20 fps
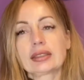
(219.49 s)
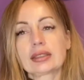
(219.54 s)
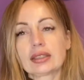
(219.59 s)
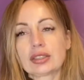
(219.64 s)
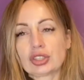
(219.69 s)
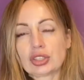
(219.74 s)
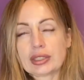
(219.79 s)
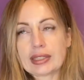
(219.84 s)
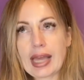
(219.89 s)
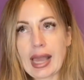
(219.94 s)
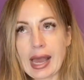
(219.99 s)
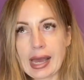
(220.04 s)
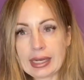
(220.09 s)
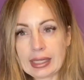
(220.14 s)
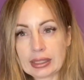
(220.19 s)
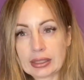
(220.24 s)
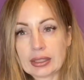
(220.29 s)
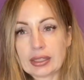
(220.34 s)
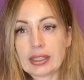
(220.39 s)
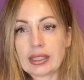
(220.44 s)
It's just adding
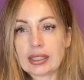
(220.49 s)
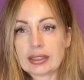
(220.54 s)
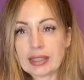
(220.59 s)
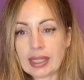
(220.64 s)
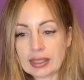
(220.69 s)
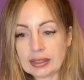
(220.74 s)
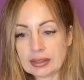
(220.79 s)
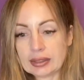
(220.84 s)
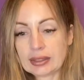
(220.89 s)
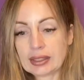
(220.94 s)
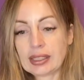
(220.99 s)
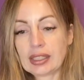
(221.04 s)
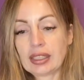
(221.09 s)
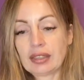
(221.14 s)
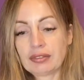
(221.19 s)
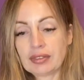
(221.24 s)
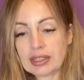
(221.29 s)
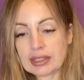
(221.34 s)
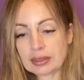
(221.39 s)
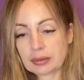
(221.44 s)
to the intensity
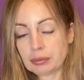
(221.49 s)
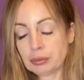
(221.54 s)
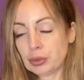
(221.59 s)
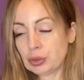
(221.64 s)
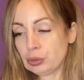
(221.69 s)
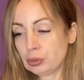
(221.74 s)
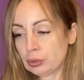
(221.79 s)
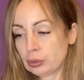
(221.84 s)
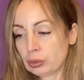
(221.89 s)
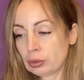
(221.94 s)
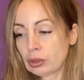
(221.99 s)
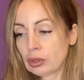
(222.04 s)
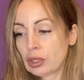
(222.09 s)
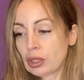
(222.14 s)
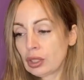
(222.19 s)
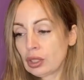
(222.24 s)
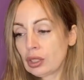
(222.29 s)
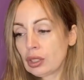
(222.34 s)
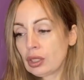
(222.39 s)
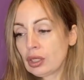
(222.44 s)
of this moon.
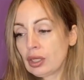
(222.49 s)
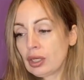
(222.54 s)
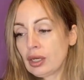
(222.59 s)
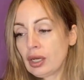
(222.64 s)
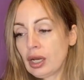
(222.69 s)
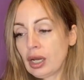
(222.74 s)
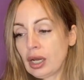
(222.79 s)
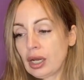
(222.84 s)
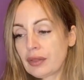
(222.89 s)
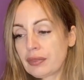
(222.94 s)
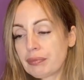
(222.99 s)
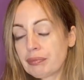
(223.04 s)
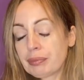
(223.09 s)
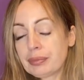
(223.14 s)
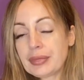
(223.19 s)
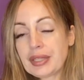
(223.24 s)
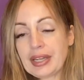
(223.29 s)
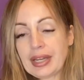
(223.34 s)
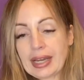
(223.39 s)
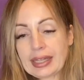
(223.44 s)

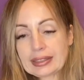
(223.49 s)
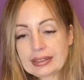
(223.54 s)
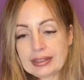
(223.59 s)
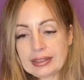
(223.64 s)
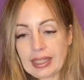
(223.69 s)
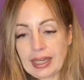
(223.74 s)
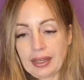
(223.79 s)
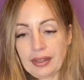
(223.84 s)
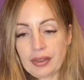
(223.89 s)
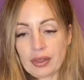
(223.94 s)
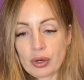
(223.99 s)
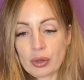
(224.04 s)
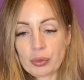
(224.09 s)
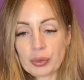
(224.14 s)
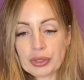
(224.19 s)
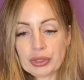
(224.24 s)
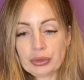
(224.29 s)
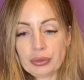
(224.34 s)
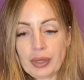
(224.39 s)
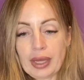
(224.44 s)
The next day, though, we
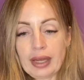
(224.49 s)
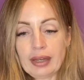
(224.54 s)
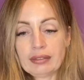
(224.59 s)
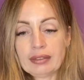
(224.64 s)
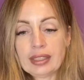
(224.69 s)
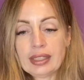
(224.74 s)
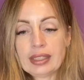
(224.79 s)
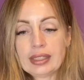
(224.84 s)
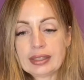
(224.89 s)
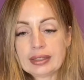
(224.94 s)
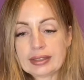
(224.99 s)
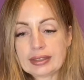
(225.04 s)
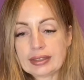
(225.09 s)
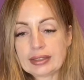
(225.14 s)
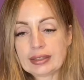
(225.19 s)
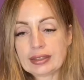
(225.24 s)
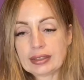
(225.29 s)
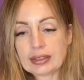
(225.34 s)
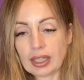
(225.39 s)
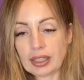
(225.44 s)
do have
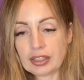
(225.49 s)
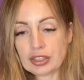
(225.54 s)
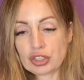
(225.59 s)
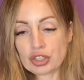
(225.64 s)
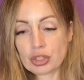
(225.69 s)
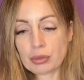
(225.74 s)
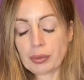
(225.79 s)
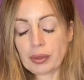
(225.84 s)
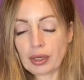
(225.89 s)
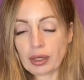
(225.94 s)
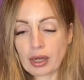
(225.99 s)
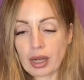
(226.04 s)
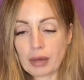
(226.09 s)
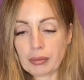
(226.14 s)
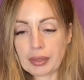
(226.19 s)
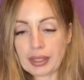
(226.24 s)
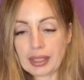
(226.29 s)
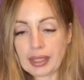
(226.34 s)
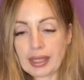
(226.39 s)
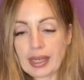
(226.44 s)
Sun, Jupiter
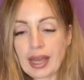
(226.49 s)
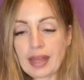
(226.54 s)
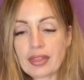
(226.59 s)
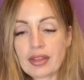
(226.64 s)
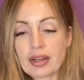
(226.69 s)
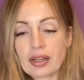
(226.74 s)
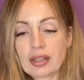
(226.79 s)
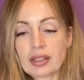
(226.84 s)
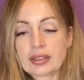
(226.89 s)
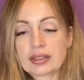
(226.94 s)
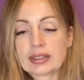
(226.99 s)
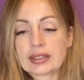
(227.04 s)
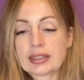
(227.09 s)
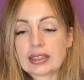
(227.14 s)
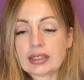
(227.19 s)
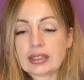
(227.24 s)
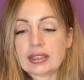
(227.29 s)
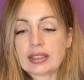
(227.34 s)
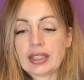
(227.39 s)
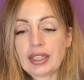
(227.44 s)
coming together,
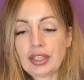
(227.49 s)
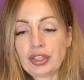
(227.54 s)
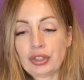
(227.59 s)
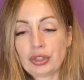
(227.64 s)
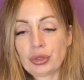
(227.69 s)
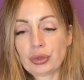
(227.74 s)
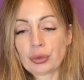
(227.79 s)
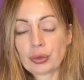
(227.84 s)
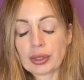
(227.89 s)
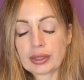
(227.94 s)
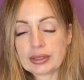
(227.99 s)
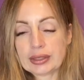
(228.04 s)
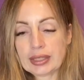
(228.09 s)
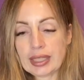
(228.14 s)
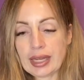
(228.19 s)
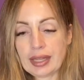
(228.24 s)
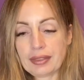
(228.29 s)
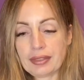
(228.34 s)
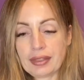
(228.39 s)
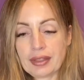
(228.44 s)
still in your
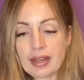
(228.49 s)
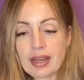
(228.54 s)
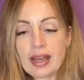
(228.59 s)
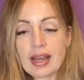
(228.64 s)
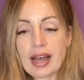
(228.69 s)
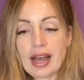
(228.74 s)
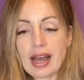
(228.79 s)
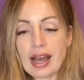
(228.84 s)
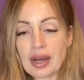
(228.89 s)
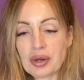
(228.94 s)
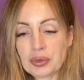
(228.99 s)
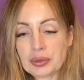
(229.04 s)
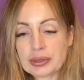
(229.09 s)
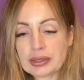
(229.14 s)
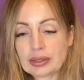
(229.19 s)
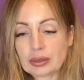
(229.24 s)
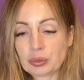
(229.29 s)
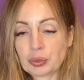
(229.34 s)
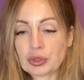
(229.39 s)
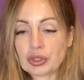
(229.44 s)
10th
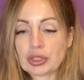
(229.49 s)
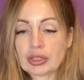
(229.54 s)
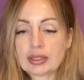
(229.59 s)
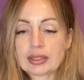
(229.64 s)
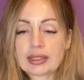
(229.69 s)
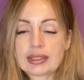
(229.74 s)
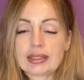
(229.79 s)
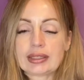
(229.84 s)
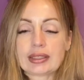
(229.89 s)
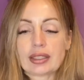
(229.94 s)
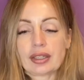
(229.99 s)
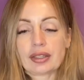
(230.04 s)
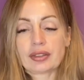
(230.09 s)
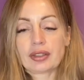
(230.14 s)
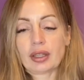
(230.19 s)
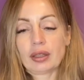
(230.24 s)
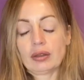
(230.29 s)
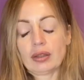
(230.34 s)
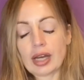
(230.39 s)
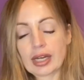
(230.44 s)
house, which is considered the
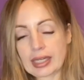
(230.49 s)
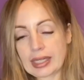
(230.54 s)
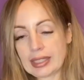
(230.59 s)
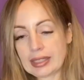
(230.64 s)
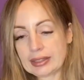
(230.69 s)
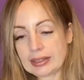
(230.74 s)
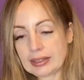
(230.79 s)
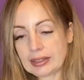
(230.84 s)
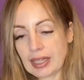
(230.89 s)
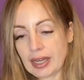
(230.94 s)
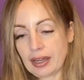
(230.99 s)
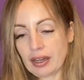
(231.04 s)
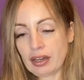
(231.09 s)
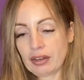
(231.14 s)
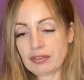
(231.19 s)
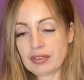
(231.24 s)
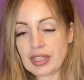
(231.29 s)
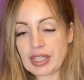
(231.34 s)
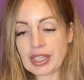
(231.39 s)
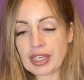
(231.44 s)
luckiest day
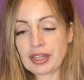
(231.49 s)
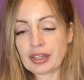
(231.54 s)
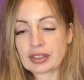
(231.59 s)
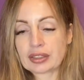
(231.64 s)
of the year.